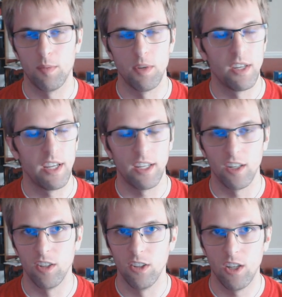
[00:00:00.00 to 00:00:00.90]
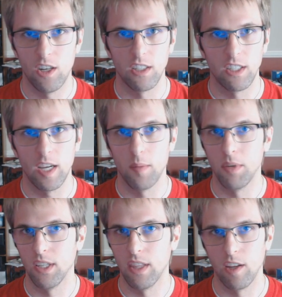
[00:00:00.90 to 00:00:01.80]
it's been taking a long time
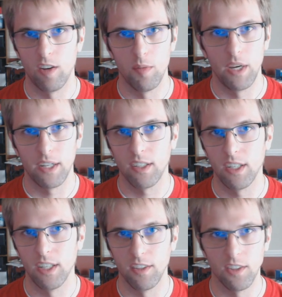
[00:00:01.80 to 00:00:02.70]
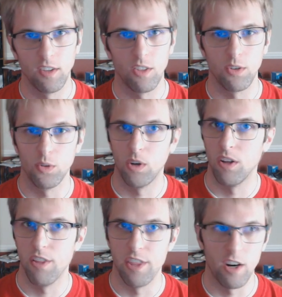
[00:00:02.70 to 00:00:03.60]
to get that all back together through
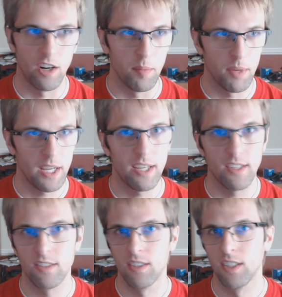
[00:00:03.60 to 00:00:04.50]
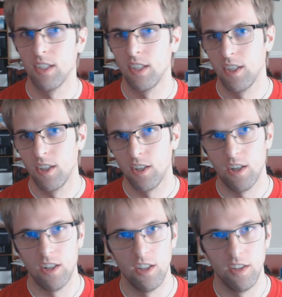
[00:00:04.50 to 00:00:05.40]
all of the RMAs,
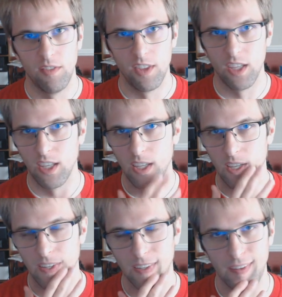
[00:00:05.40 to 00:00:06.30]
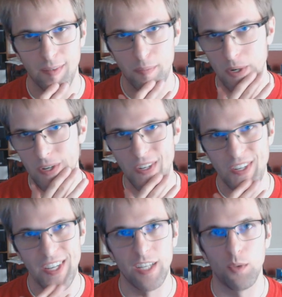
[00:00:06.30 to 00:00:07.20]
all of the
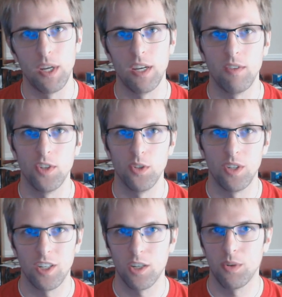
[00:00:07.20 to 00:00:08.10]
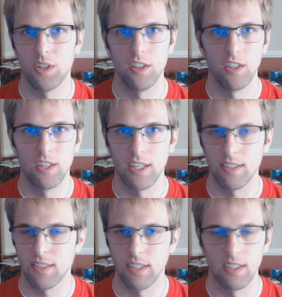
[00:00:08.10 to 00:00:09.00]
purchasing and waiting for new hardware, all the
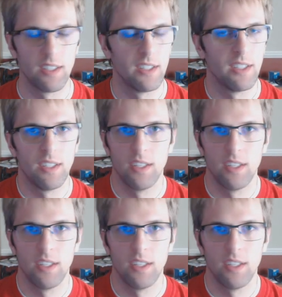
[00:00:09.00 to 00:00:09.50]
testing.